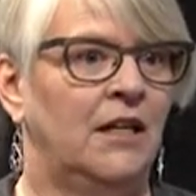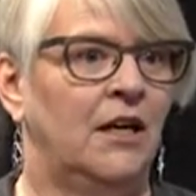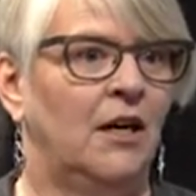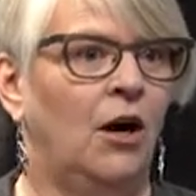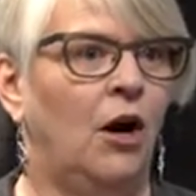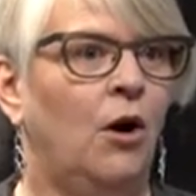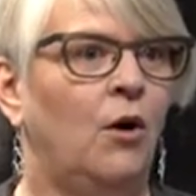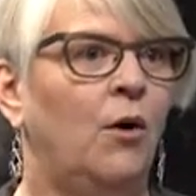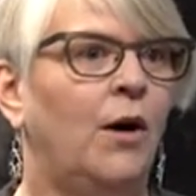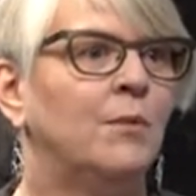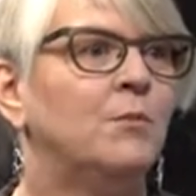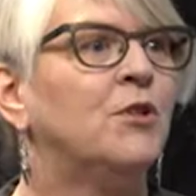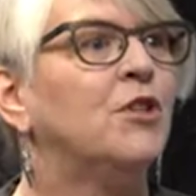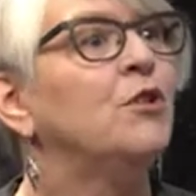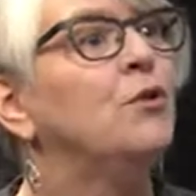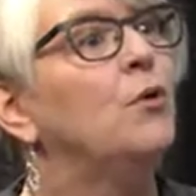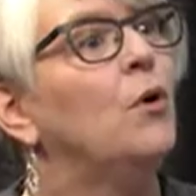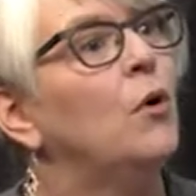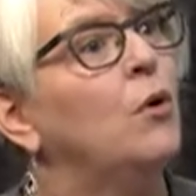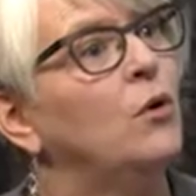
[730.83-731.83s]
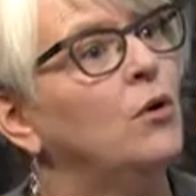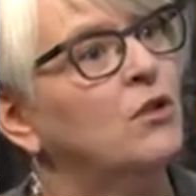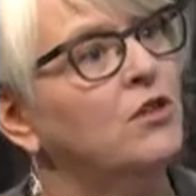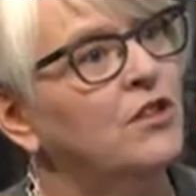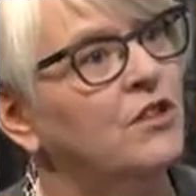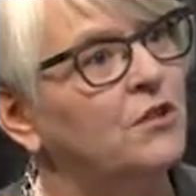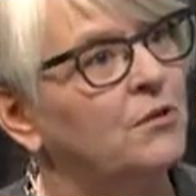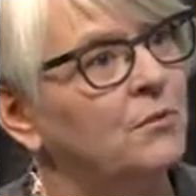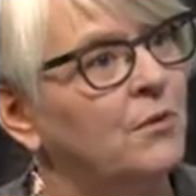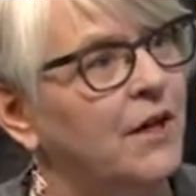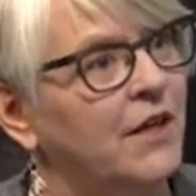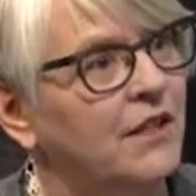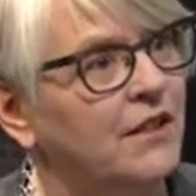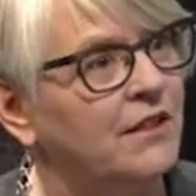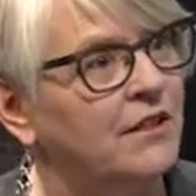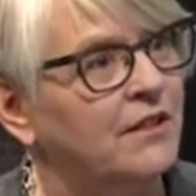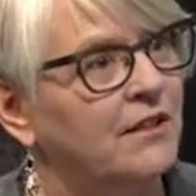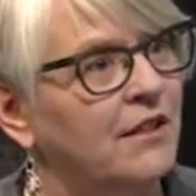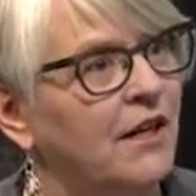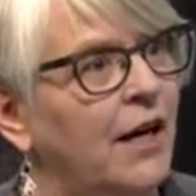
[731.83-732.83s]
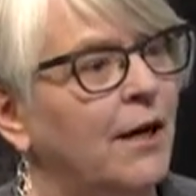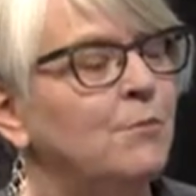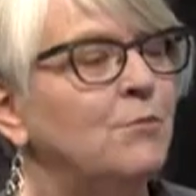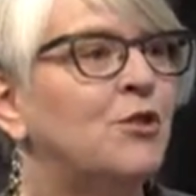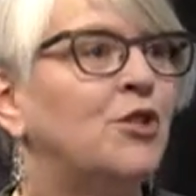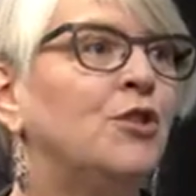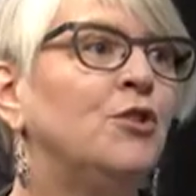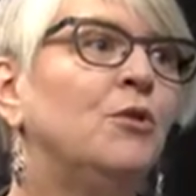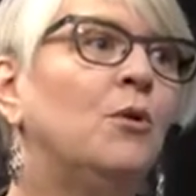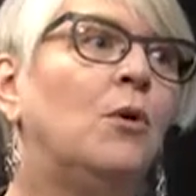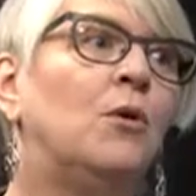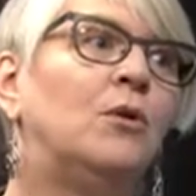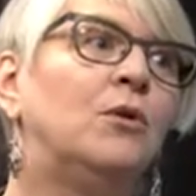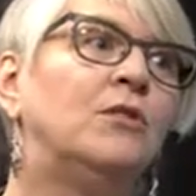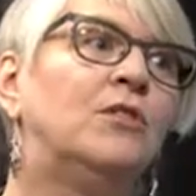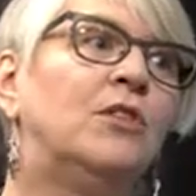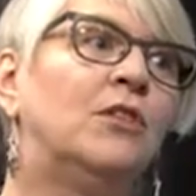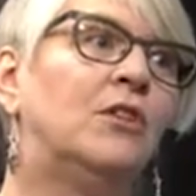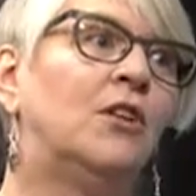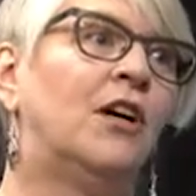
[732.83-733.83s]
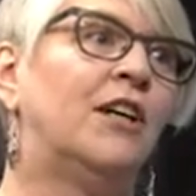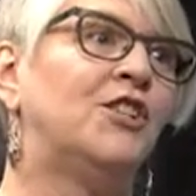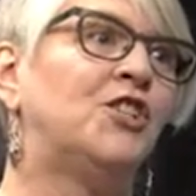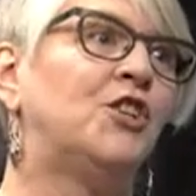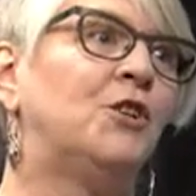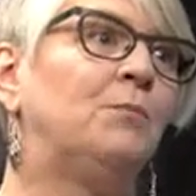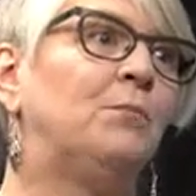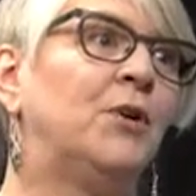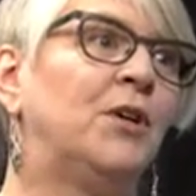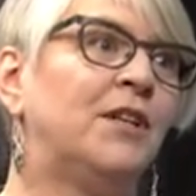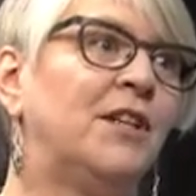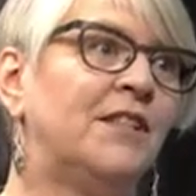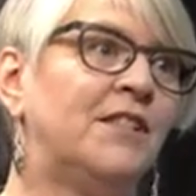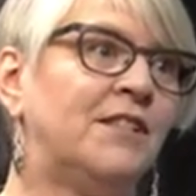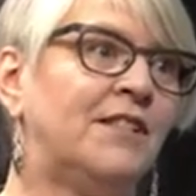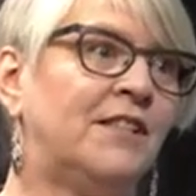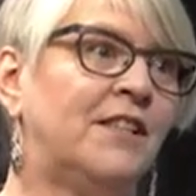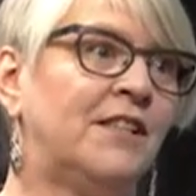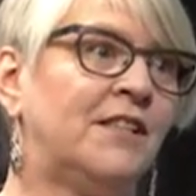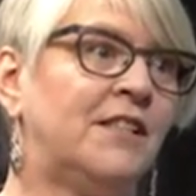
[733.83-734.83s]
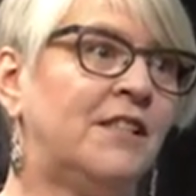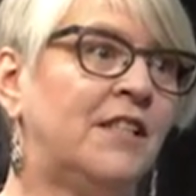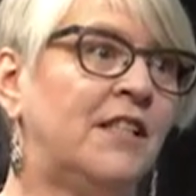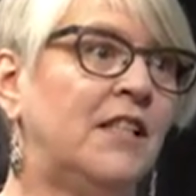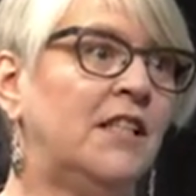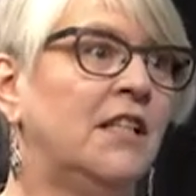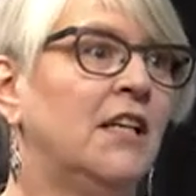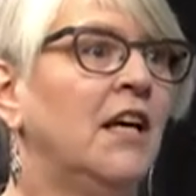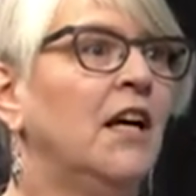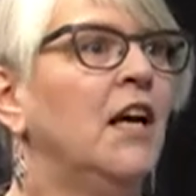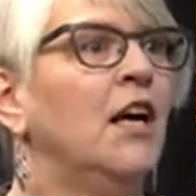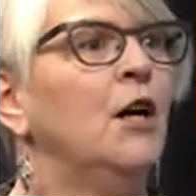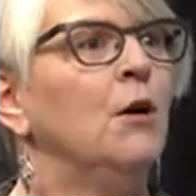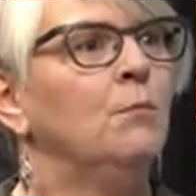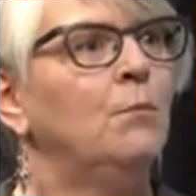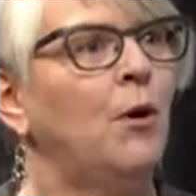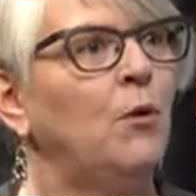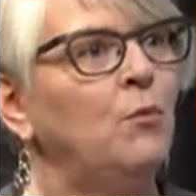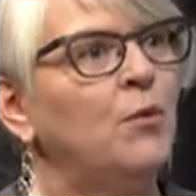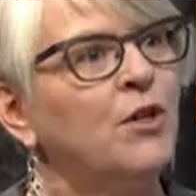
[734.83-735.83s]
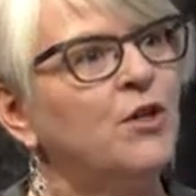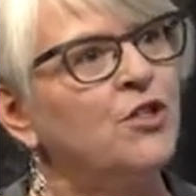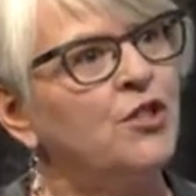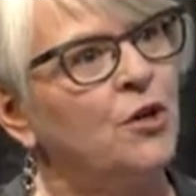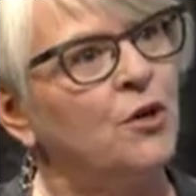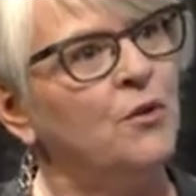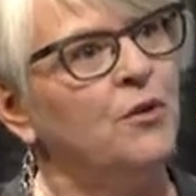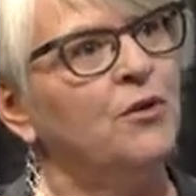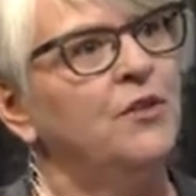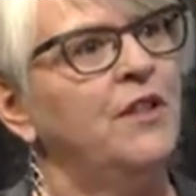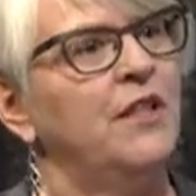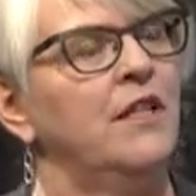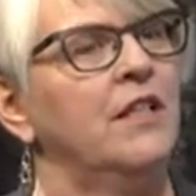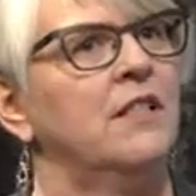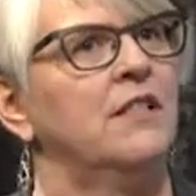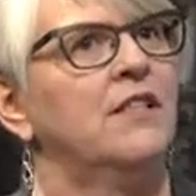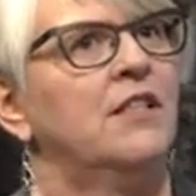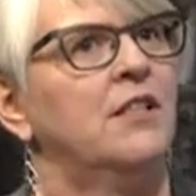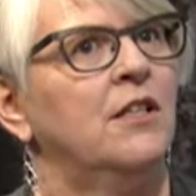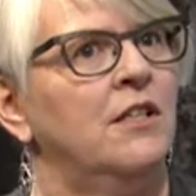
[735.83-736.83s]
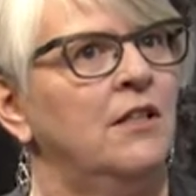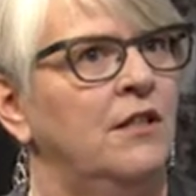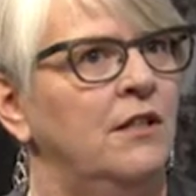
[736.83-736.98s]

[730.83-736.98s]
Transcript: Oh, I'm too old to write. Oh, I'm too old see, to launch a book at 60. Thing, right? This but we're told things. Thing.